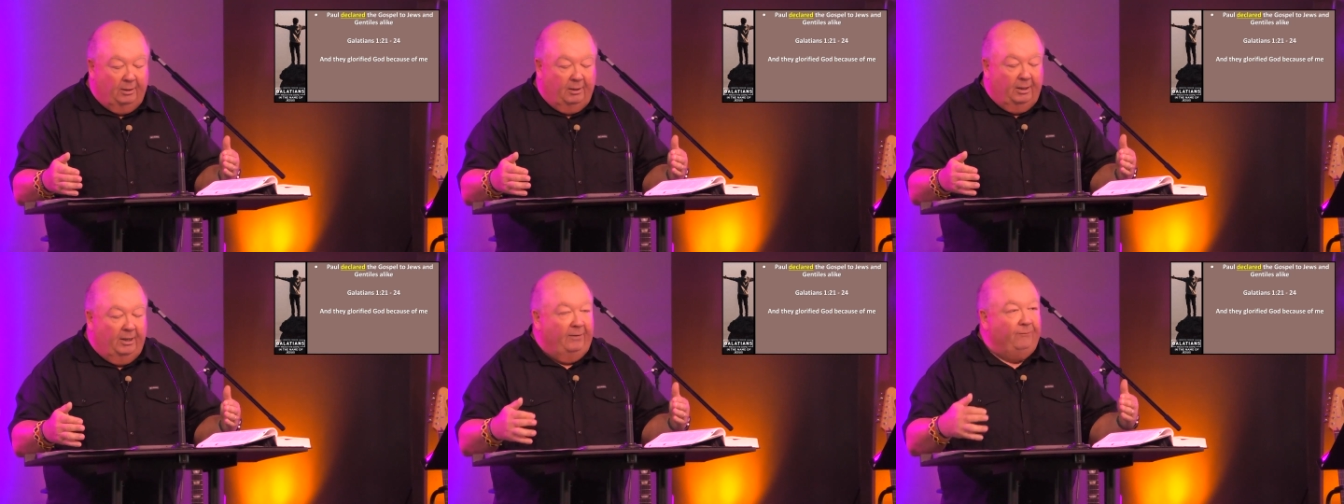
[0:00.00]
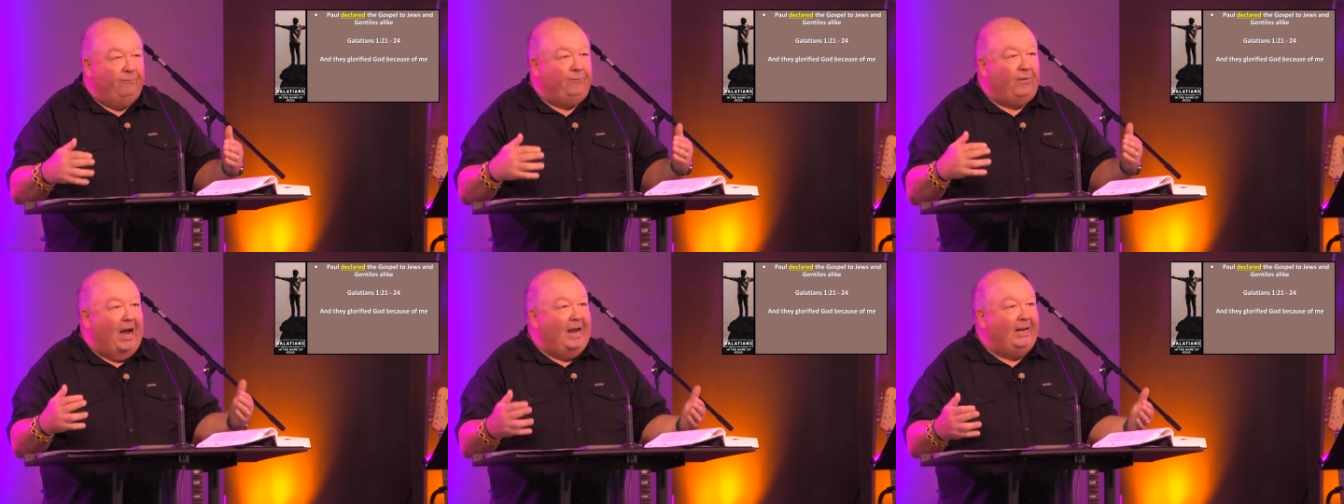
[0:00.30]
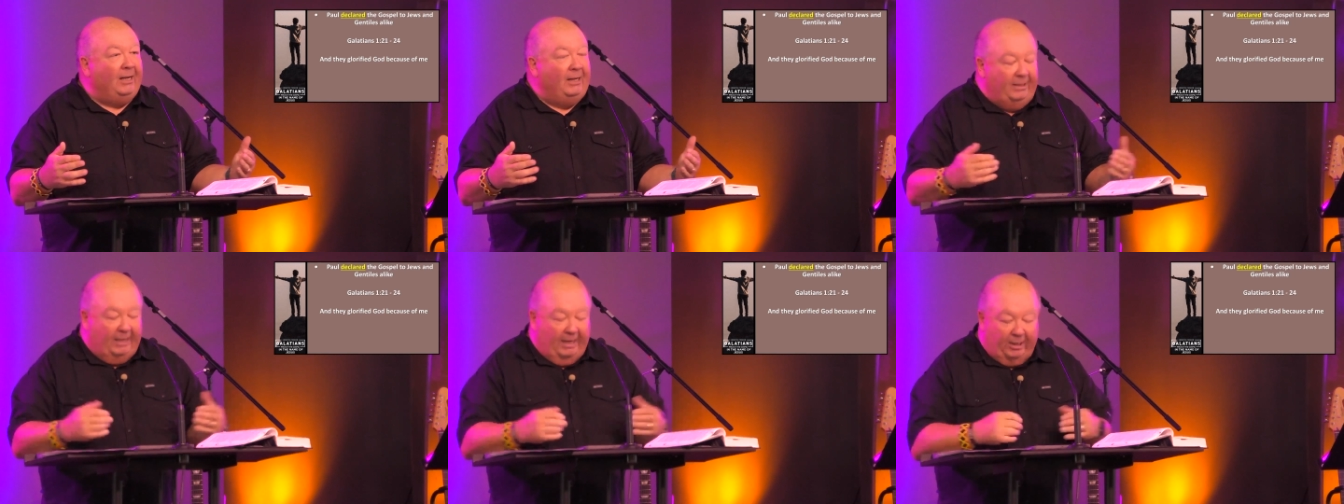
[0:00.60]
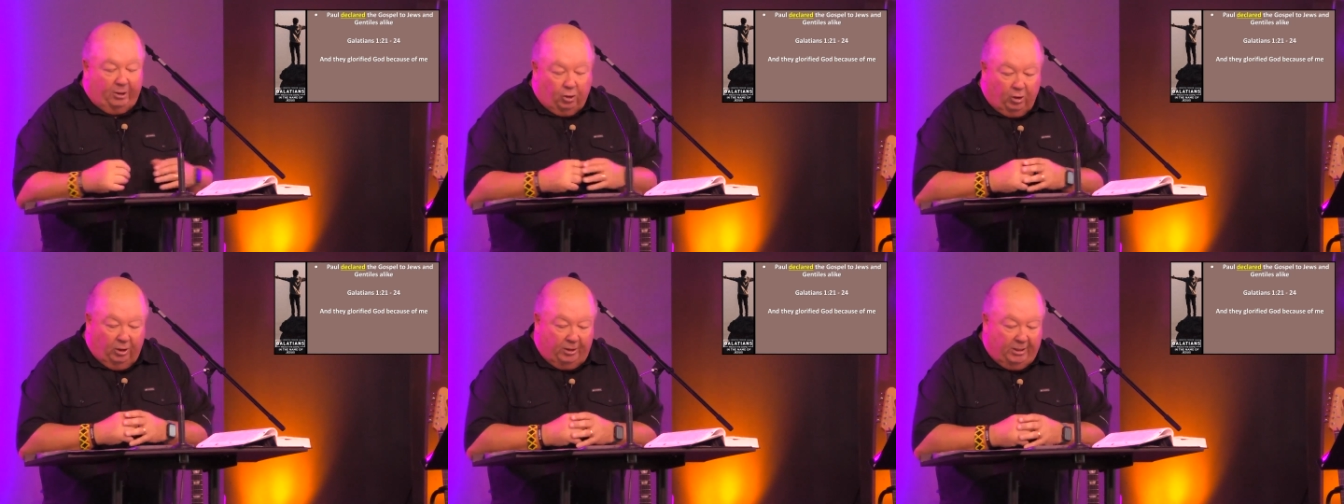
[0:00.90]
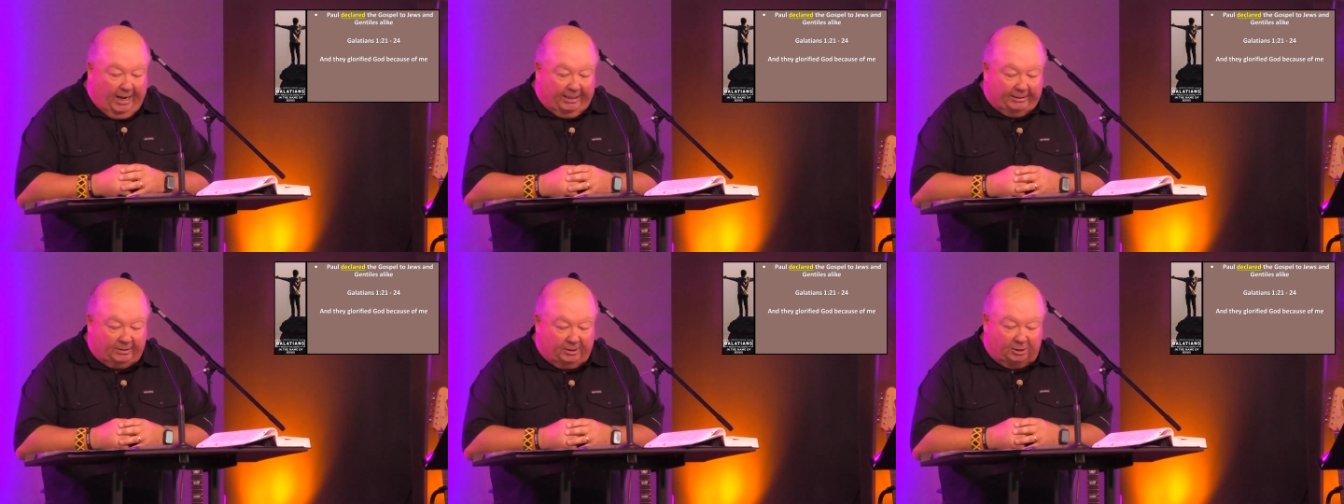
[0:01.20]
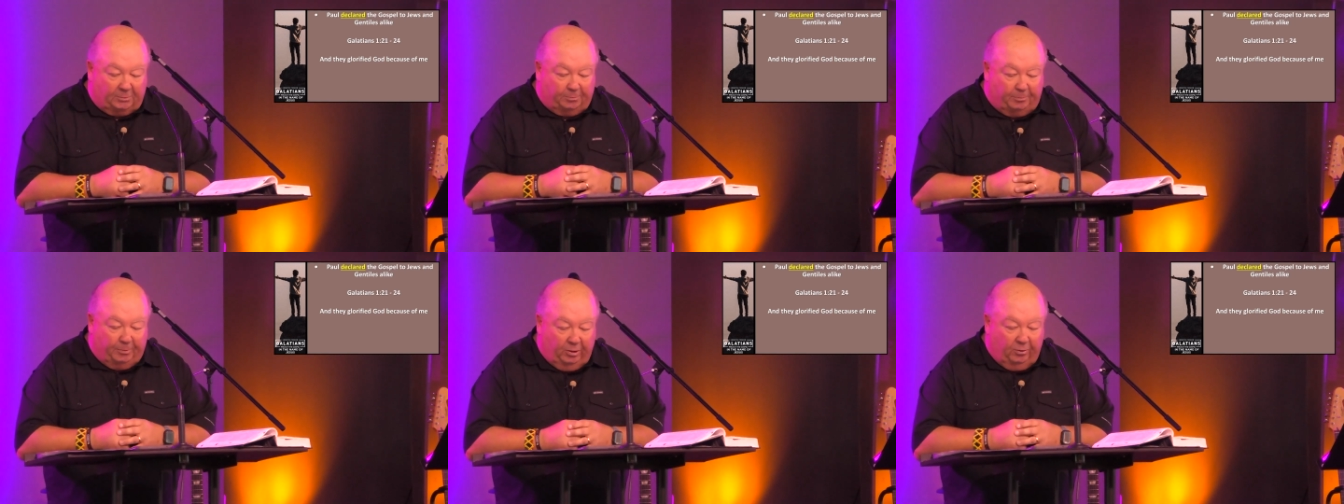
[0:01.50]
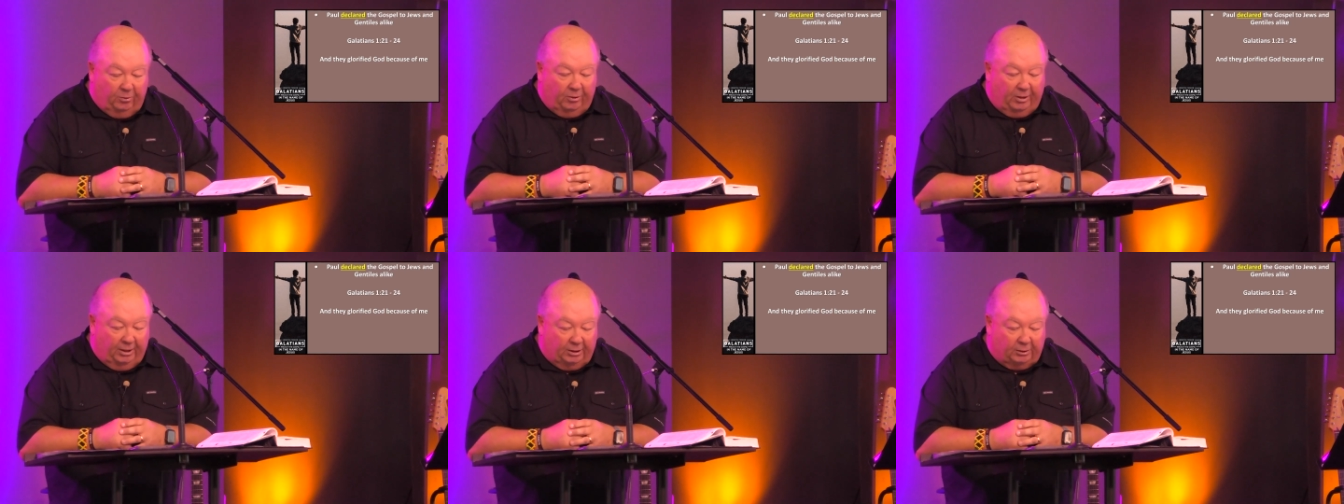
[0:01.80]
And finally, they could not
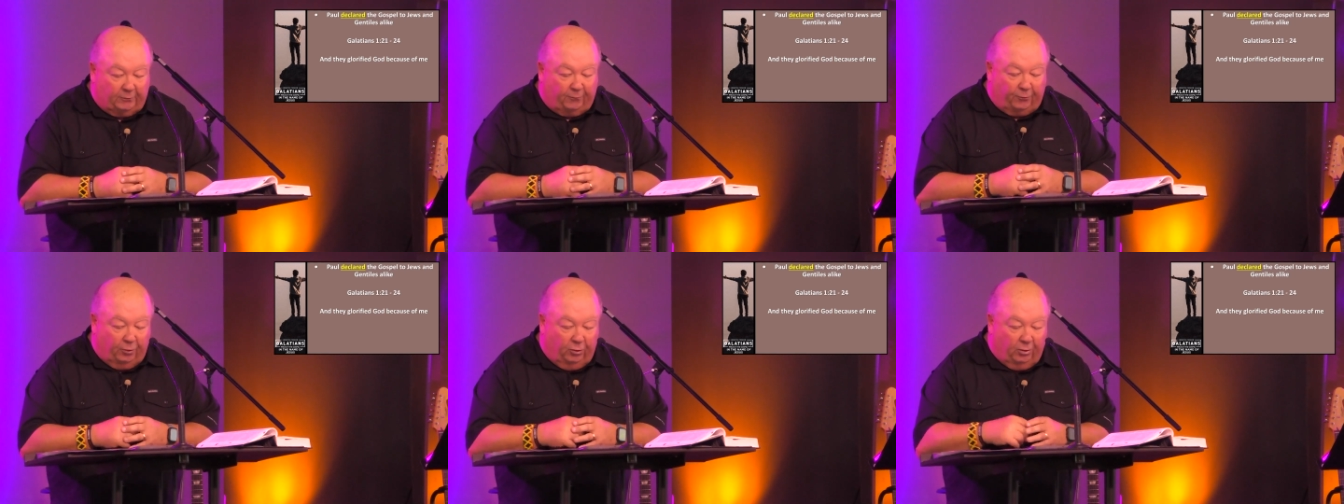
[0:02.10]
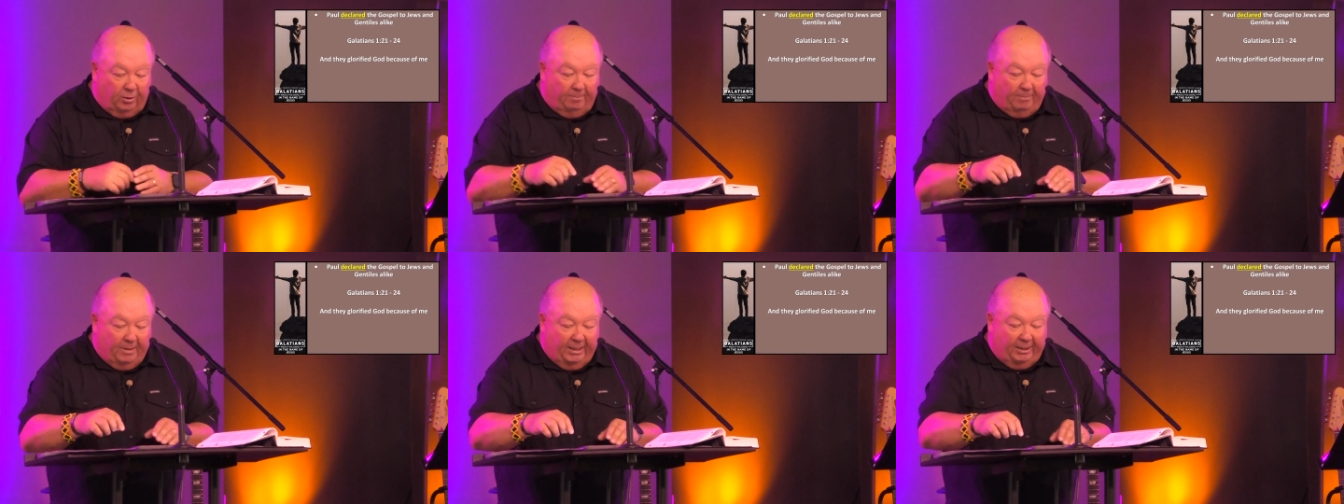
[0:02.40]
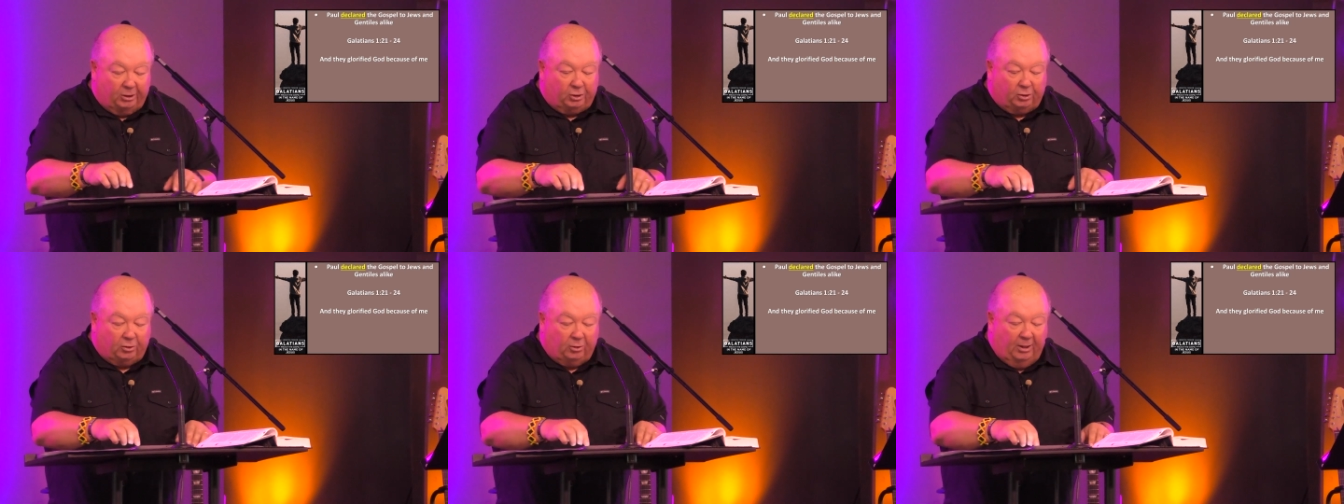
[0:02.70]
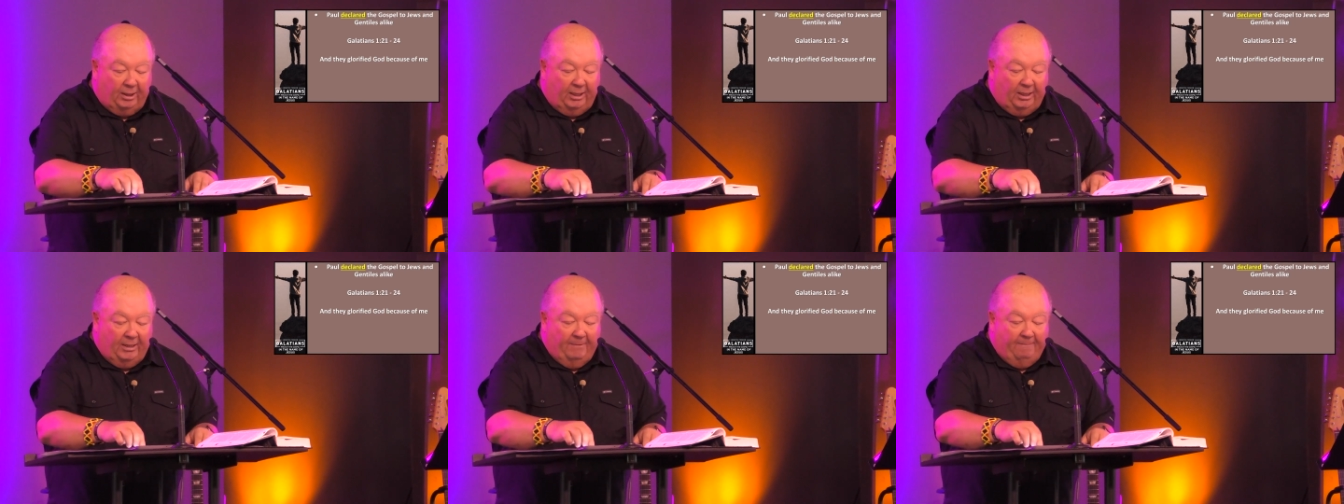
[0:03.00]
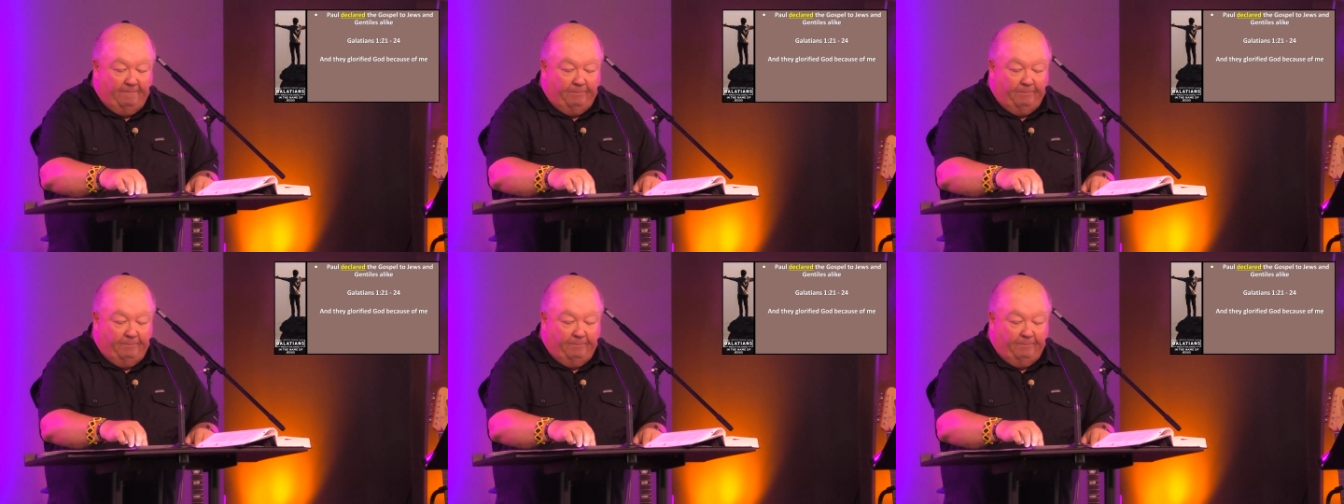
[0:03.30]
dispute his fruit in ministry